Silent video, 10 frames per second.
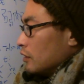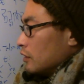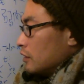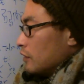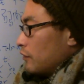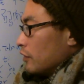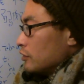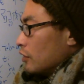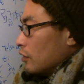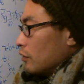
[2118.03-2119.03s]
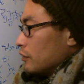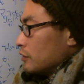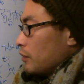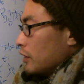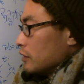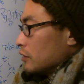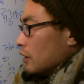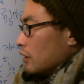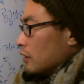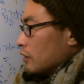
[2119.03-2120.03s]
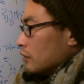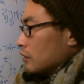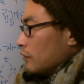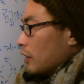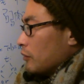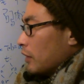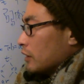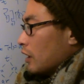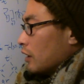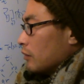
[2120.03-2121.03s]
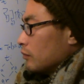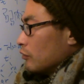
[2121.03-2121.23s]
the differential of space divided by time,